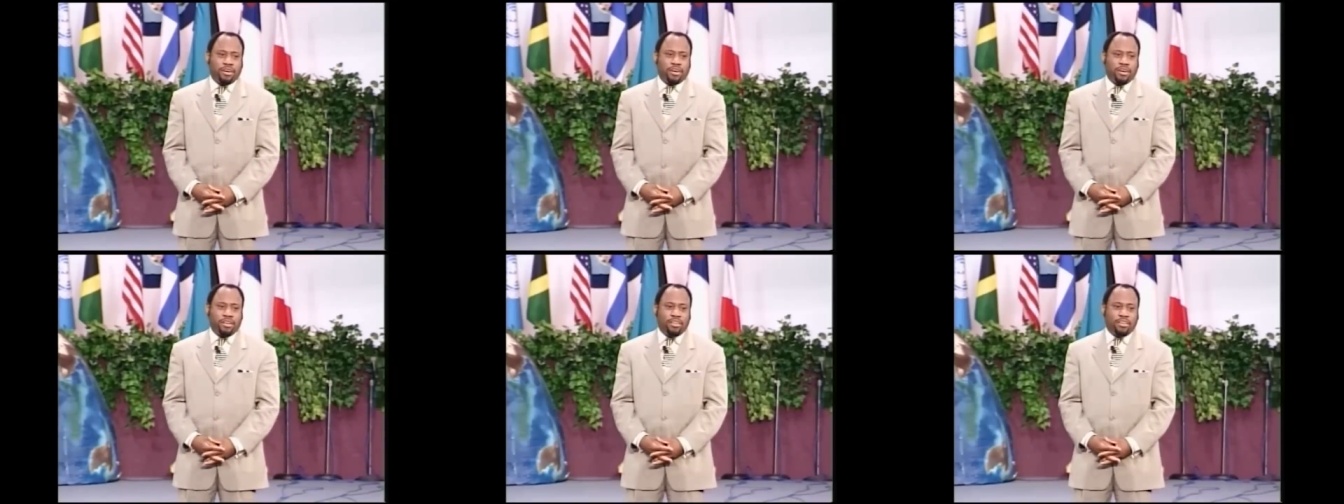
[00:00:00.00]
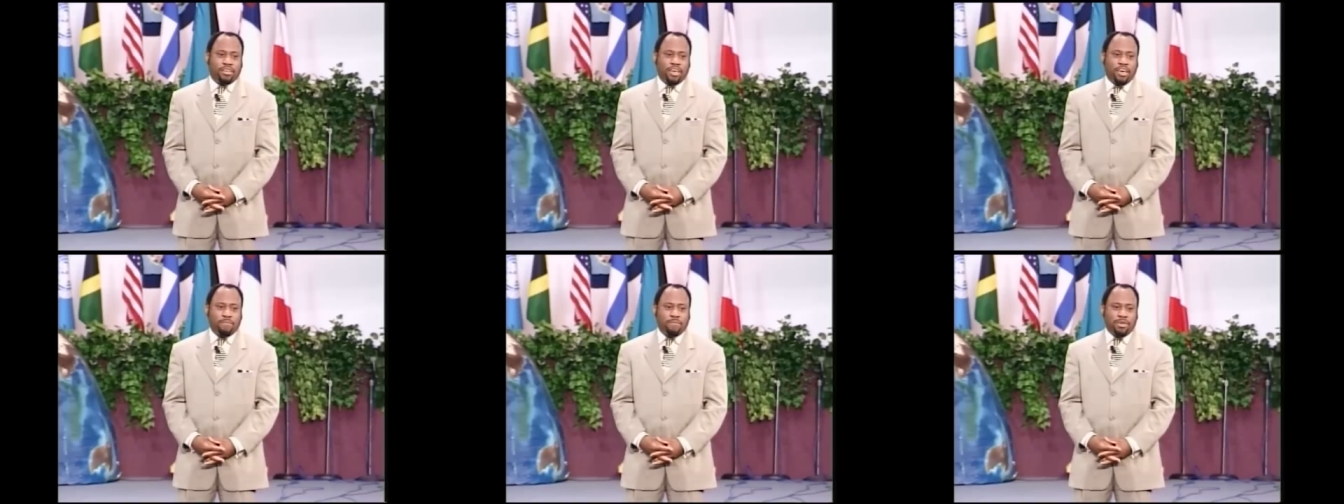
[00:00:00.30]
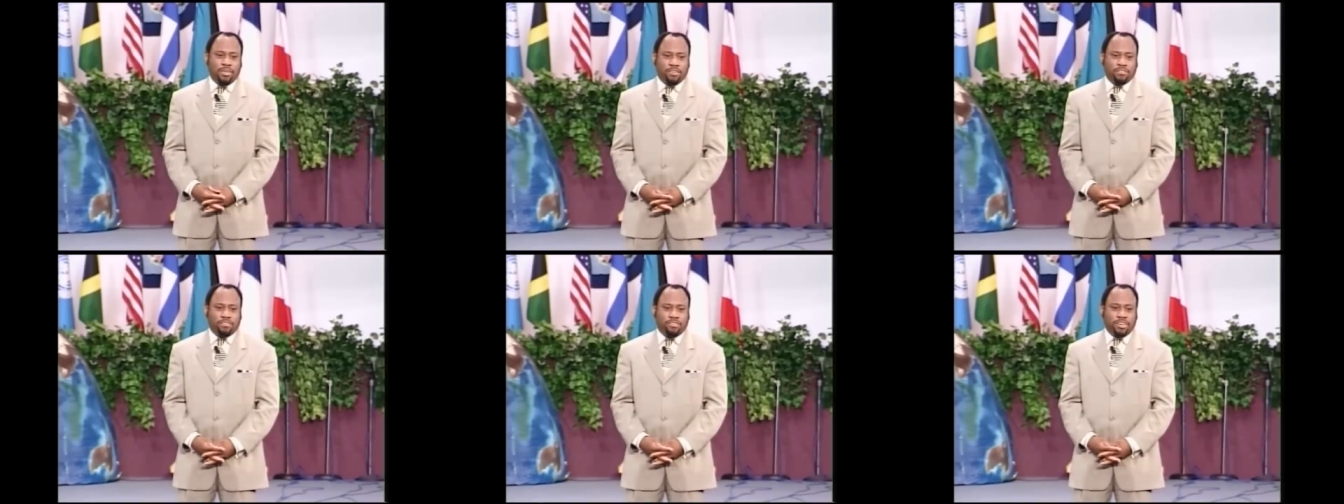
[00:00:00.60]
And he gave
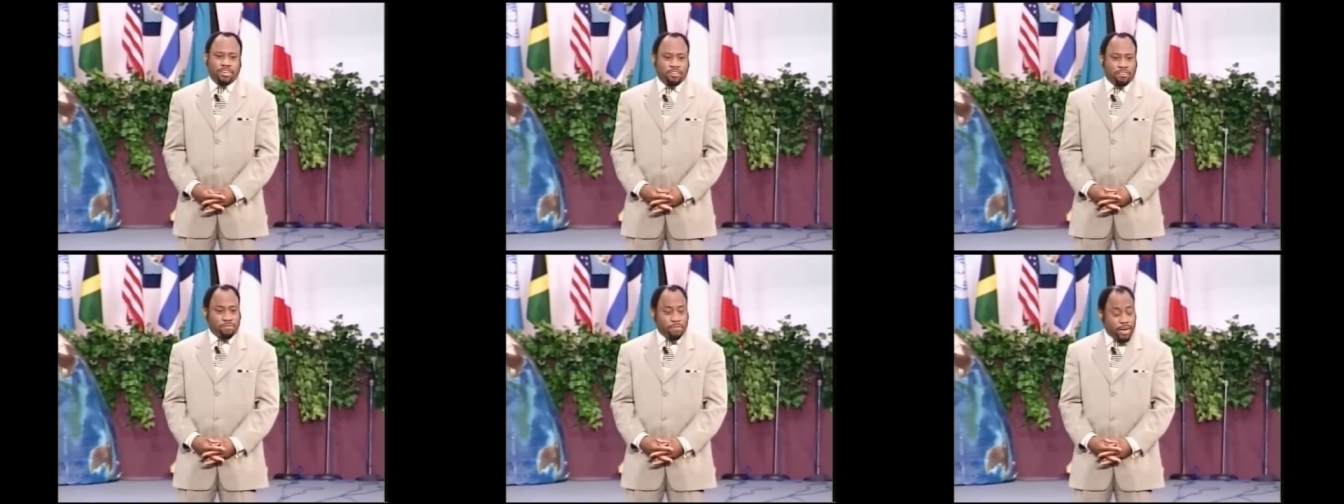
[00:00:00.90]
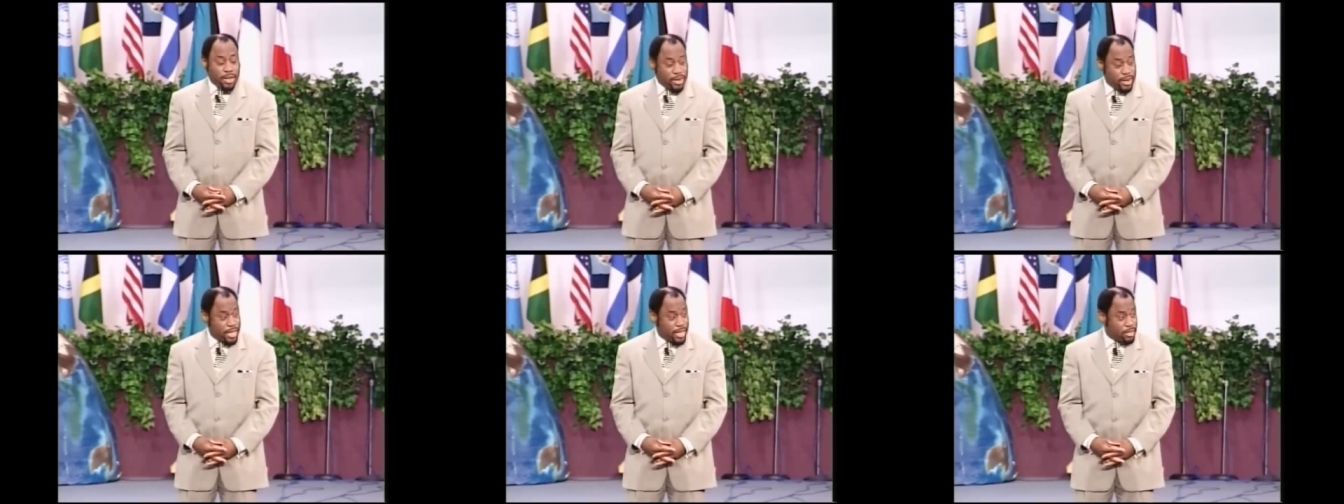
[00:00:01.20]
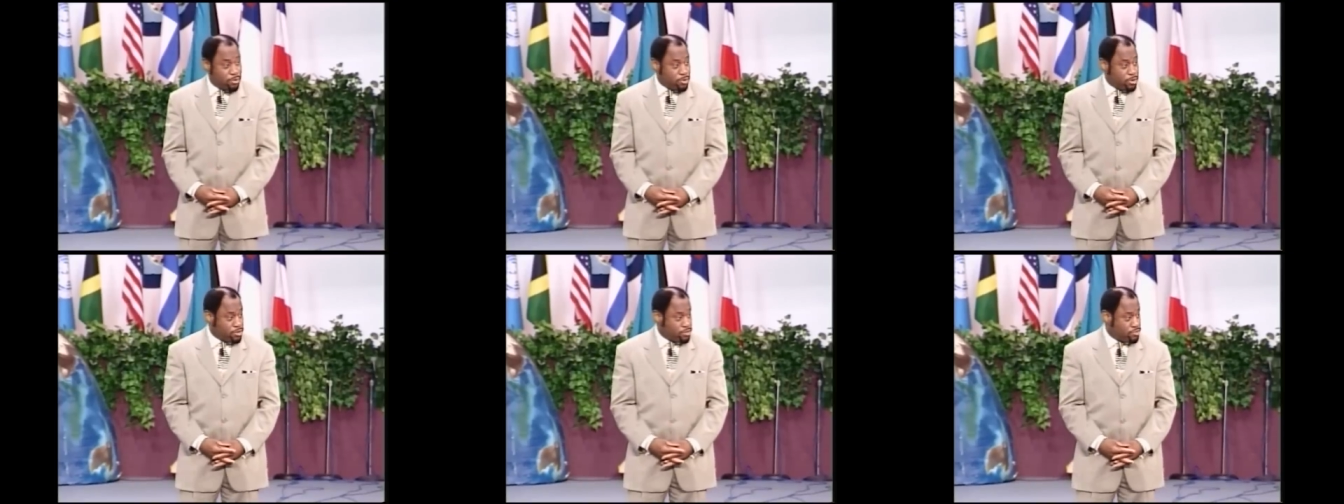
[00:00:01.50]
me his dignified
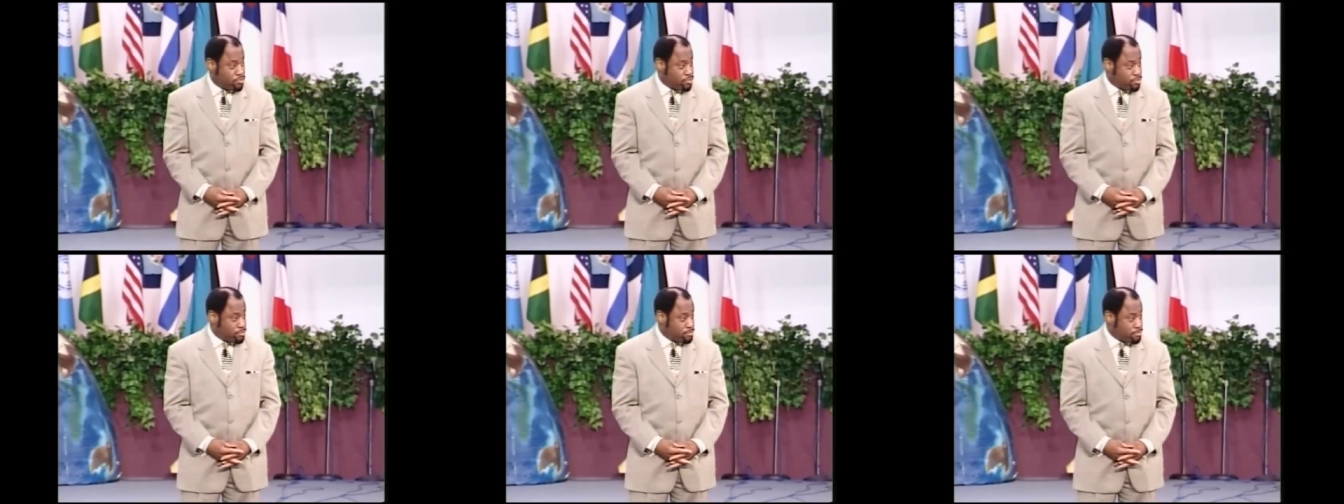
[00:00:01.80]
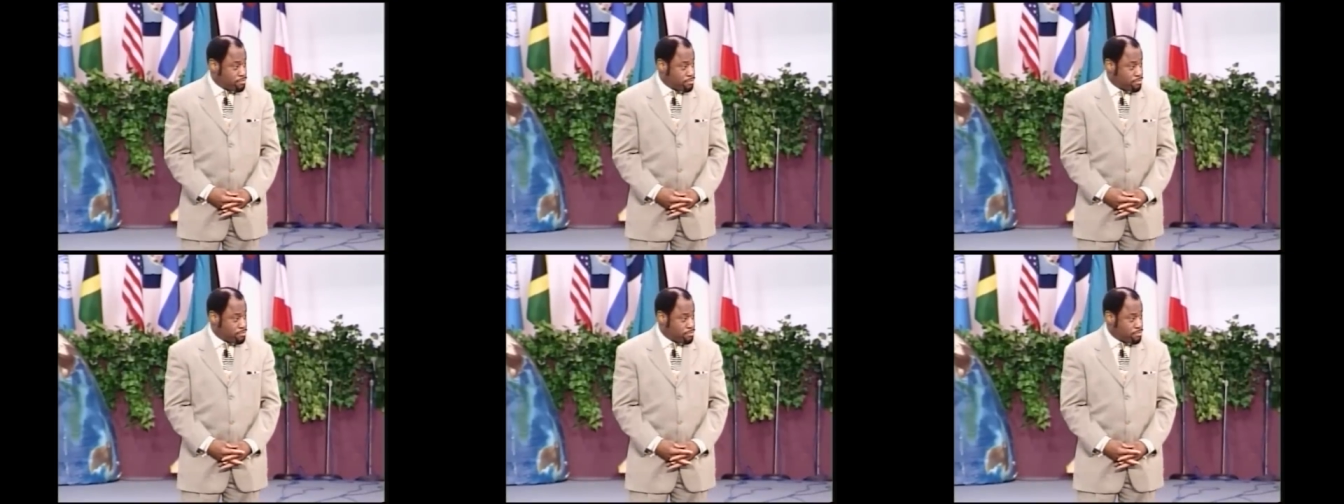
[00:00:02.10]
language.